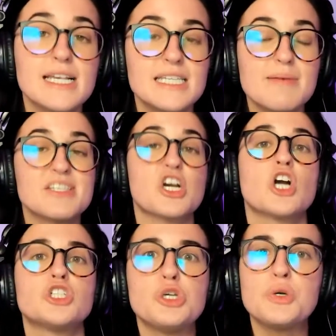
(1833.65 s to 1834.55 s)
I see him as a
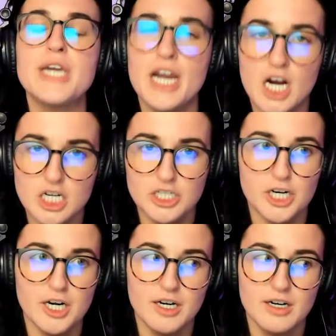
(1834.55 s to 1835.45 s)
cartoon
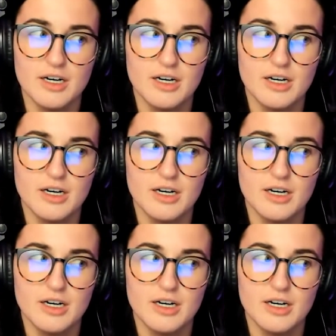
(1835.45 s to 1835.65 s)
character.